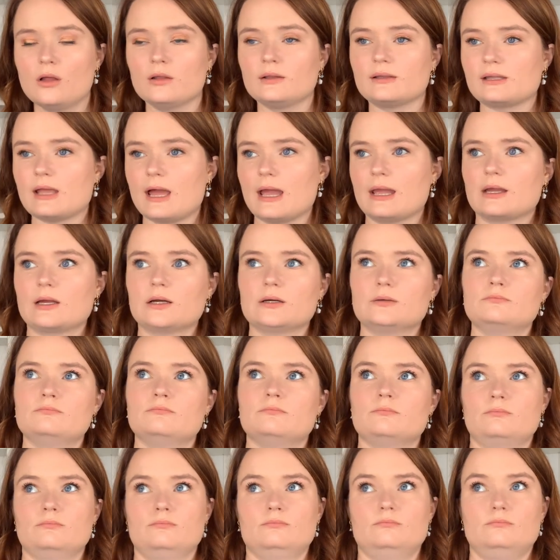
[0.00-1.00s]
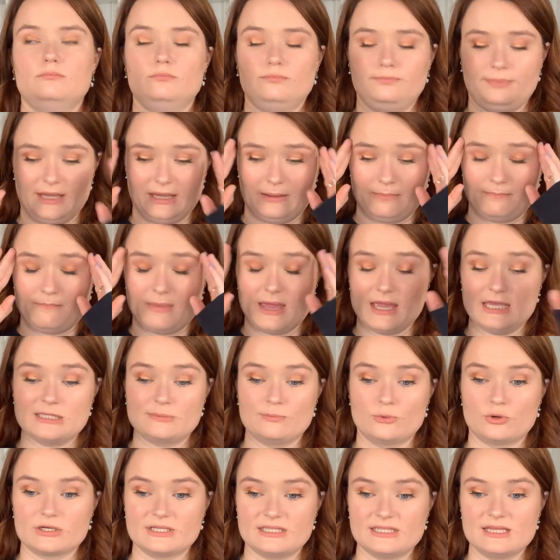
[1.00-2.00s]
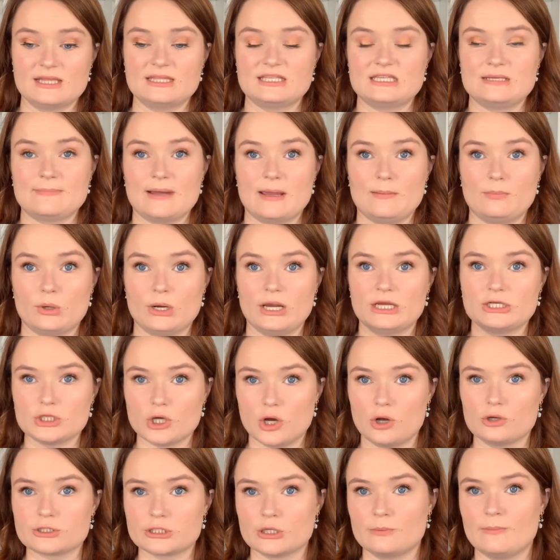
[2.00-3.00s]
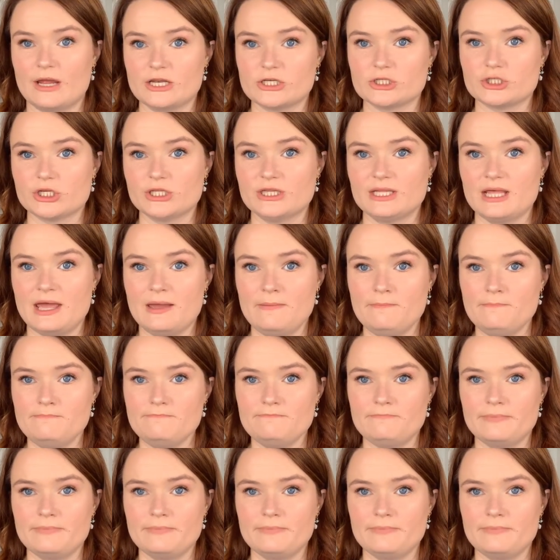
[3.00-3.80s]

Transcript: like, like makes more sense in my brain to also mention them